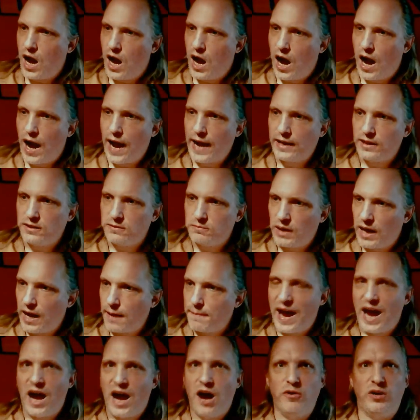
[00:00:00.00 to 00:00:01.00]
I am
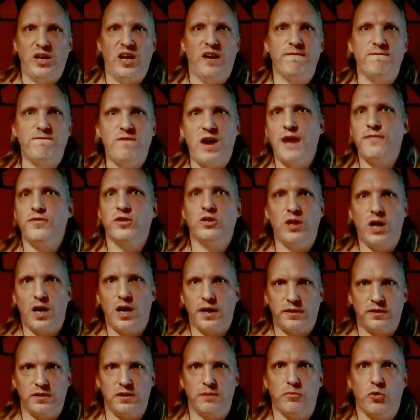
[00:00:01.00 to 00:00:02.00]
out at 5
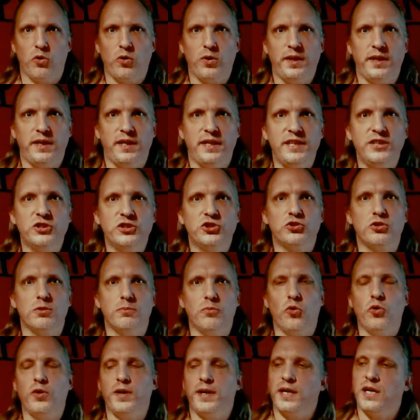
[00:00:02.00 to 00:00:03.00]
o'clock in the morning, Easter
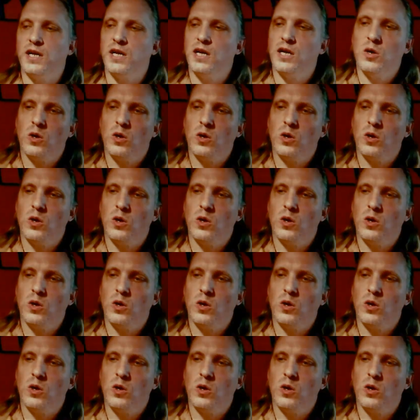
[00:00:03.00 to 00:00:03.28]
morning,